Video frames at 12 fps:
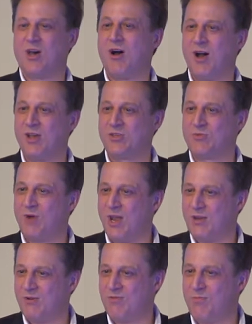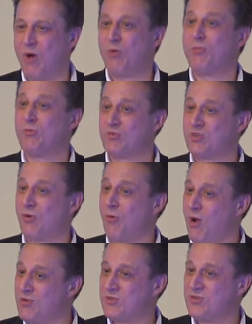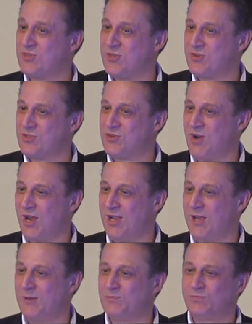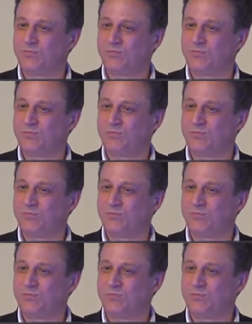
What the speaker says: the highest rate of multiple sclerosis in Australia.